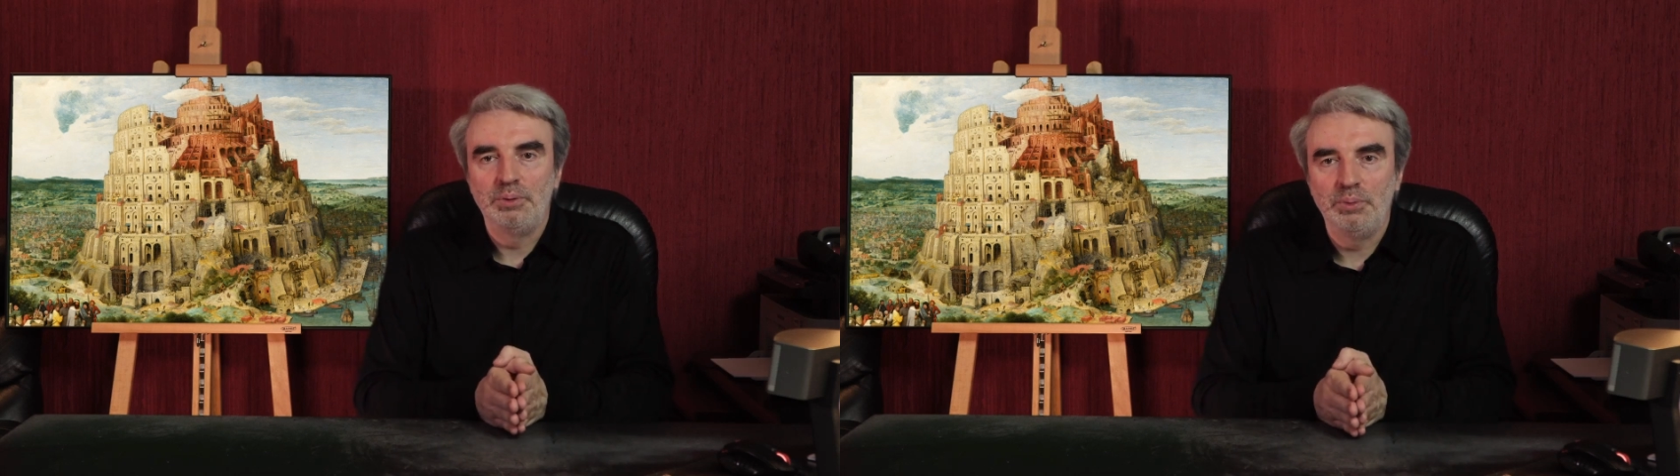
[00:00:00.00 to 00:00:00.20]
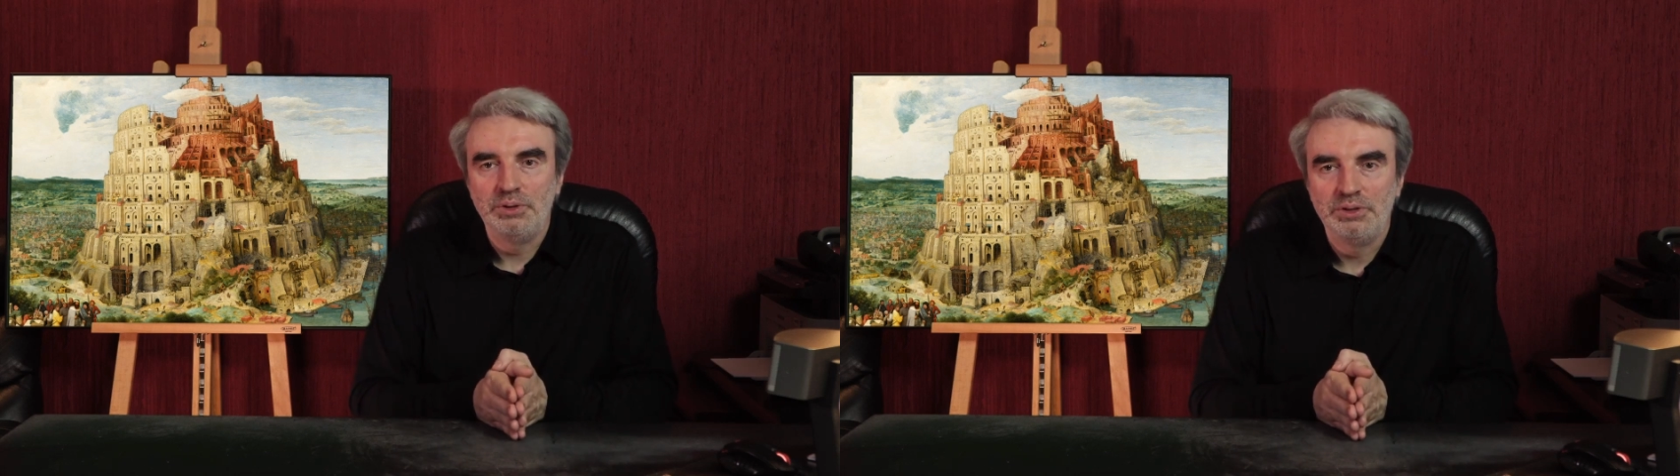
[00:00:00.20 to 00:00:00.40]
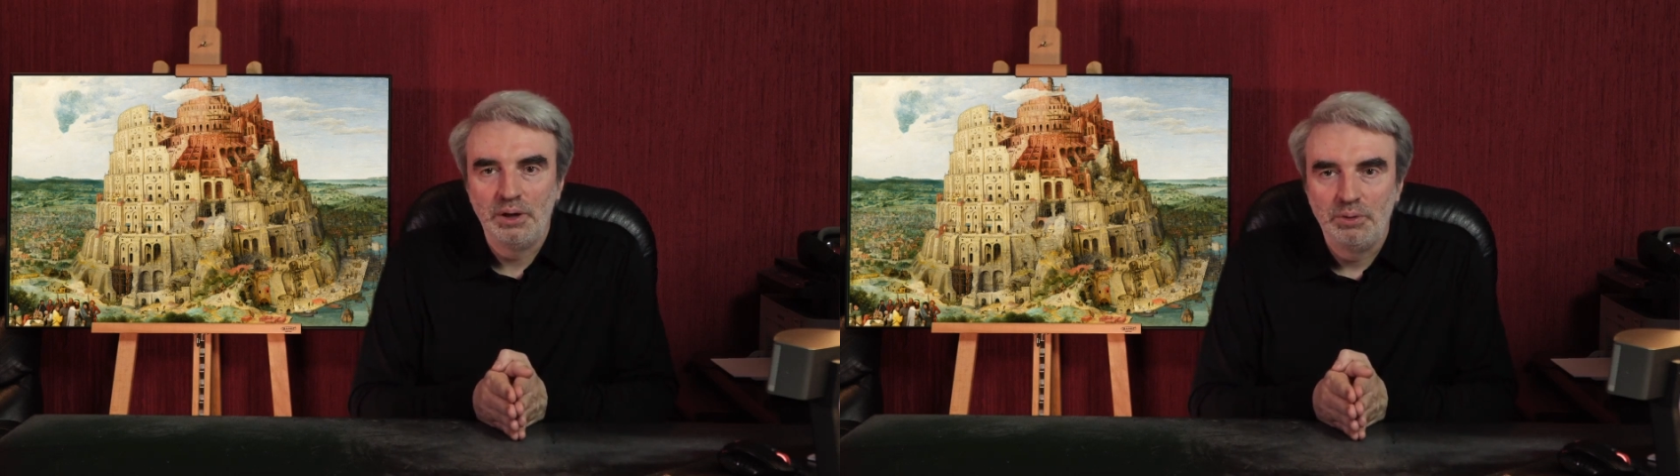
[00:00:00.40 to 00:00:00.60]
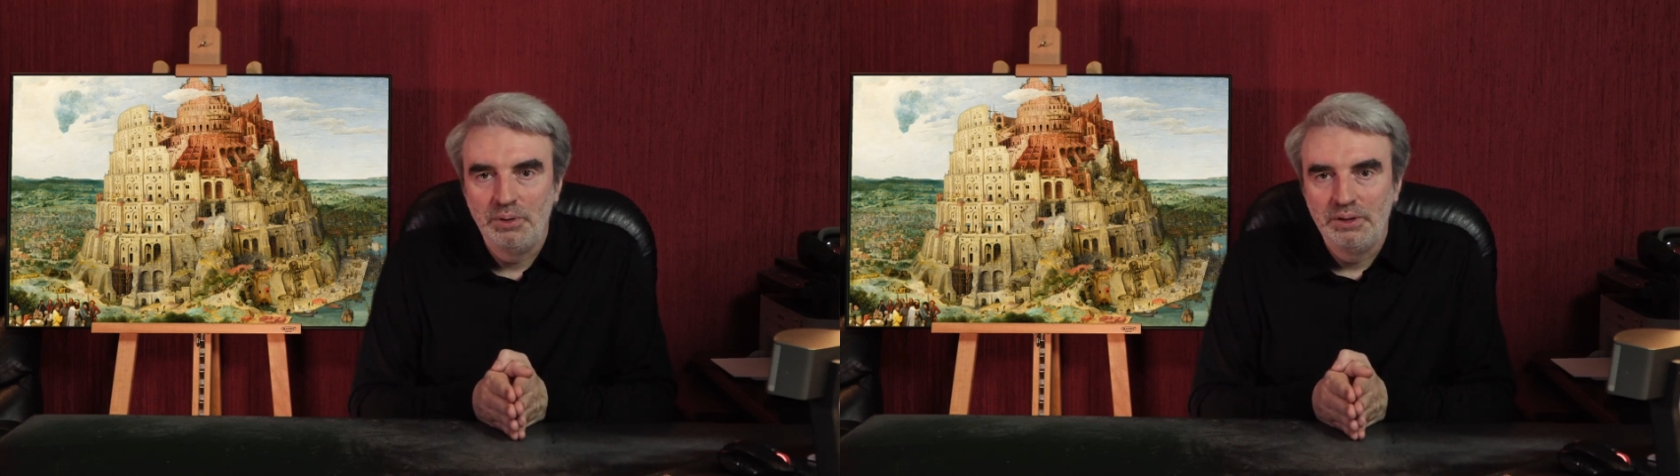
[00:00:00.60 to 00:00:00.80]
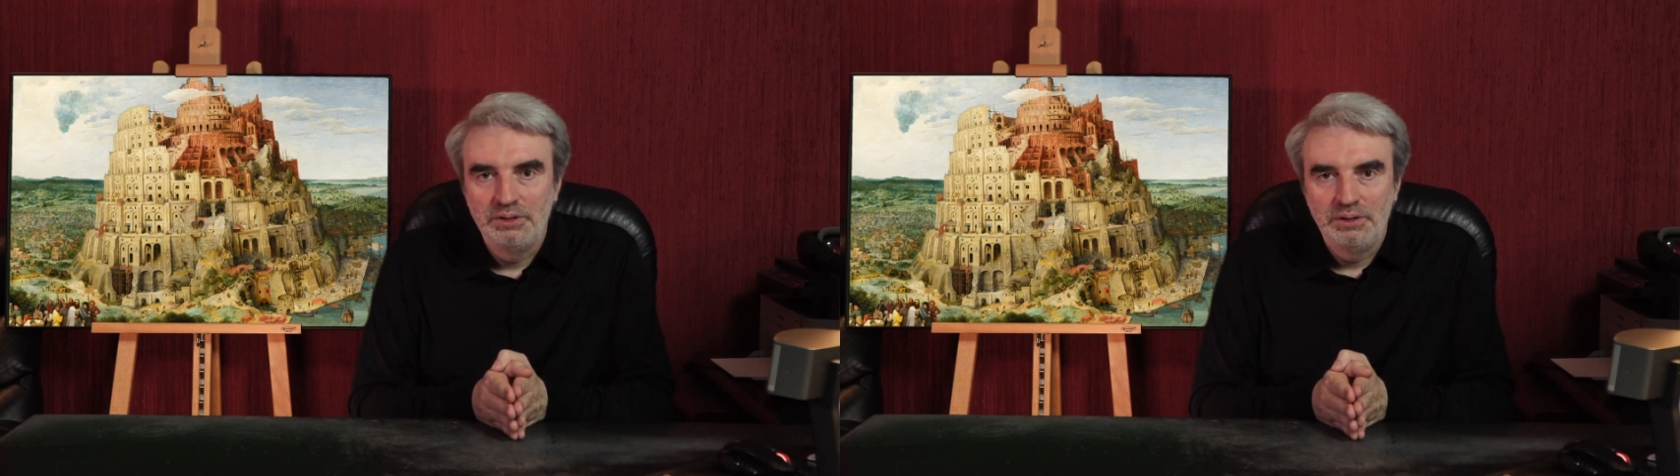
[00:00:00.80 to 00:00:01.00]
we will start
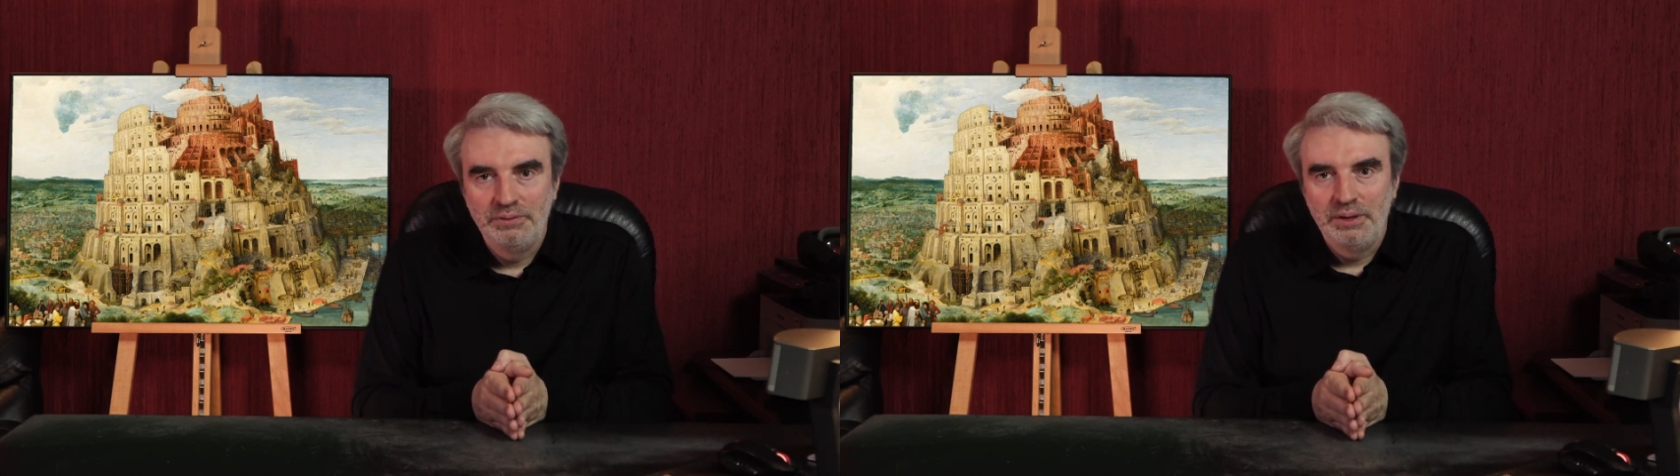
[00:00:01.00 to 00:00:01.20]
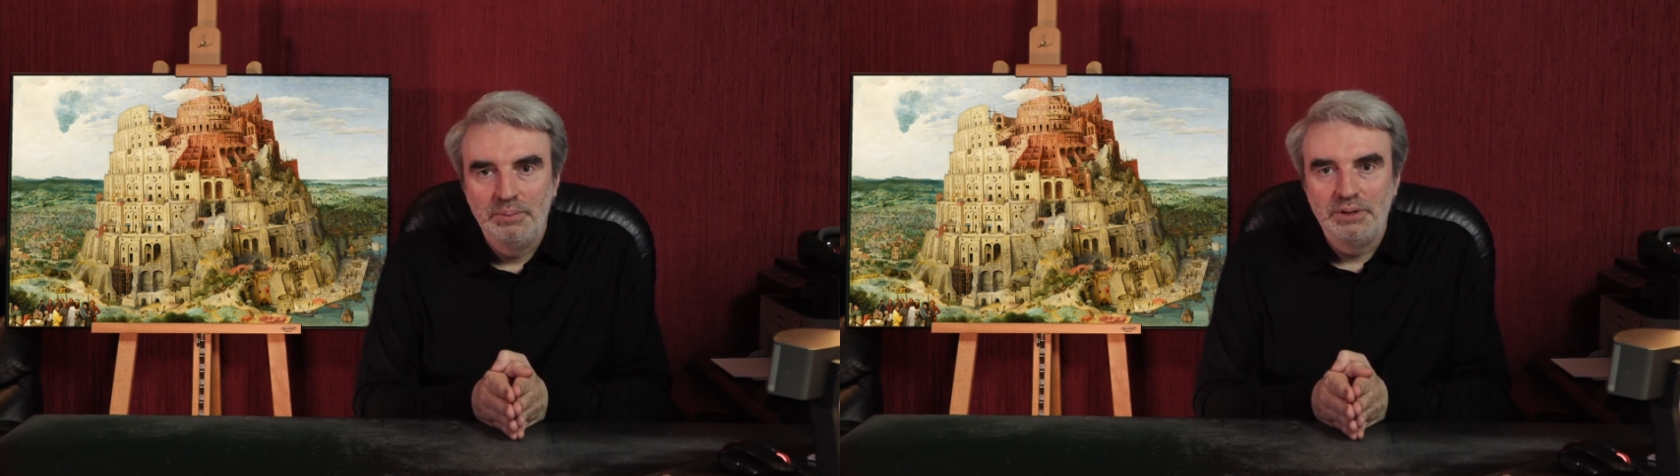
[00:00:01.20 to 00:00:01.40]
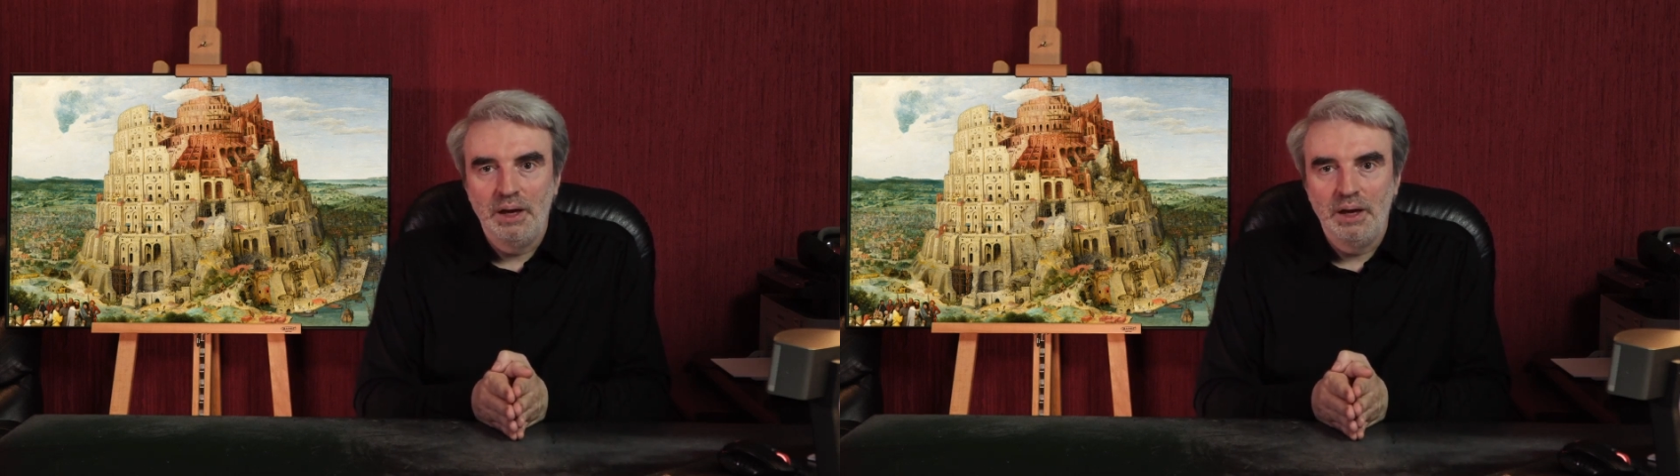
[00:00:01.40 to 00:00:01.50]
with is the famous